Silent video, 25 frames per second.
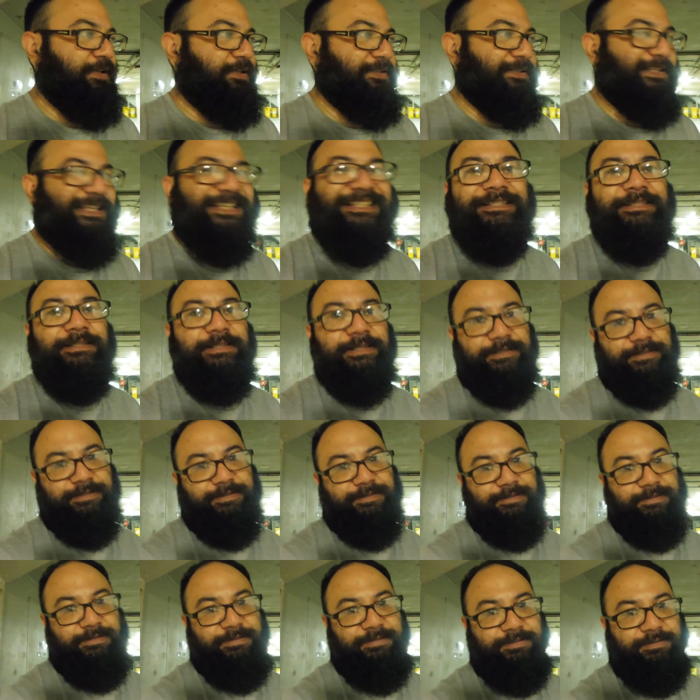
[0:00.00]

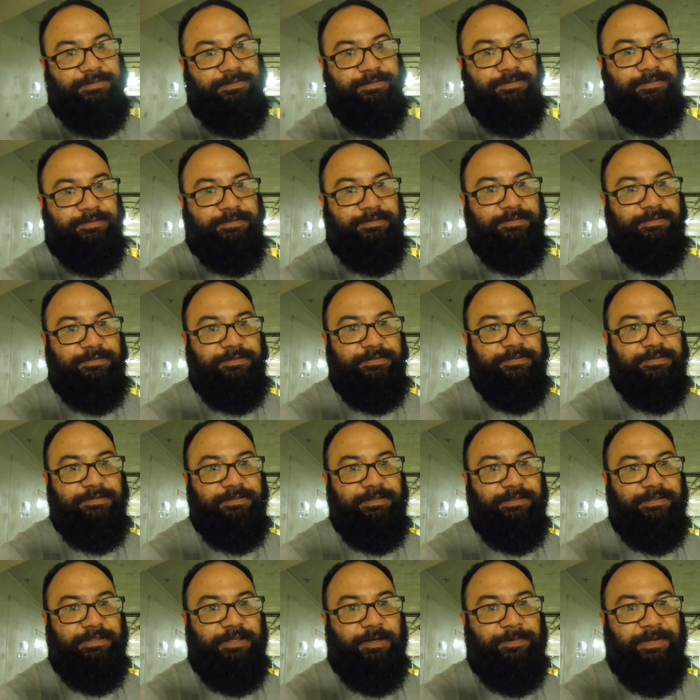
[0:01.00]
listless, a
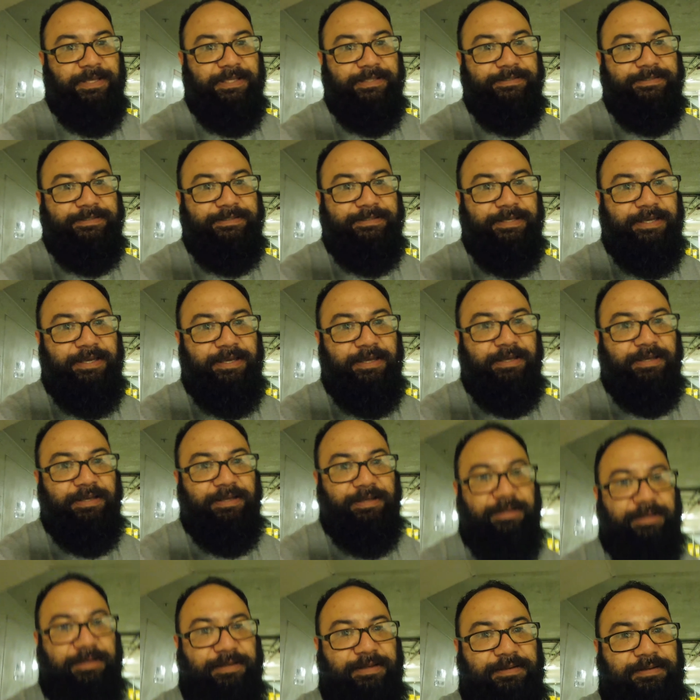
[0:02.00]
little bit
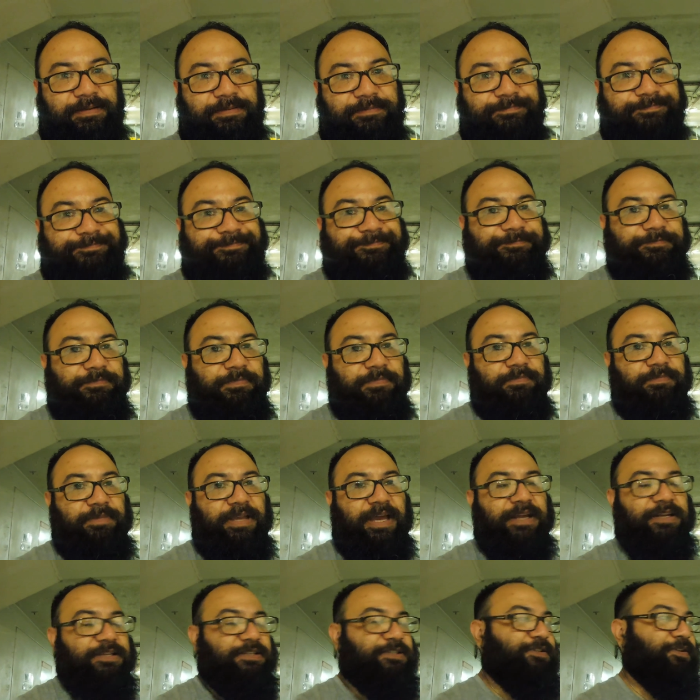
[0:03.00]
uh,
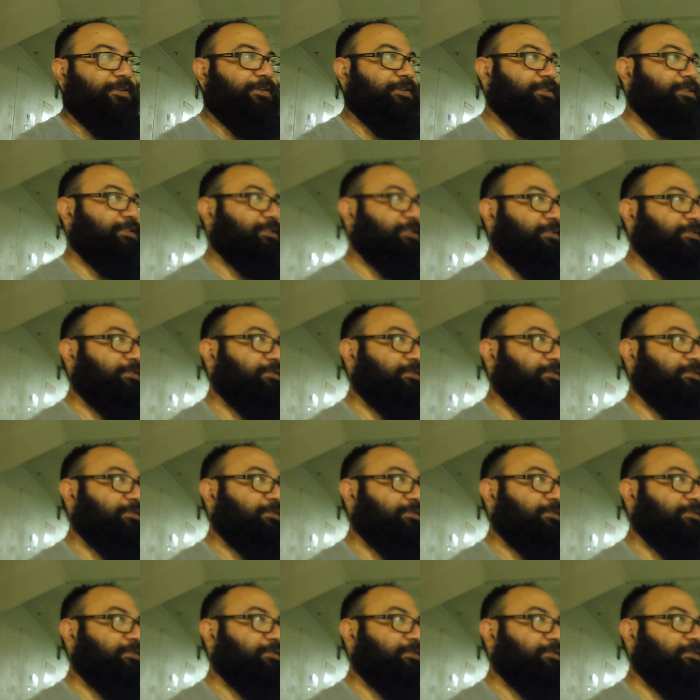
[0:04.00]
out of sorts.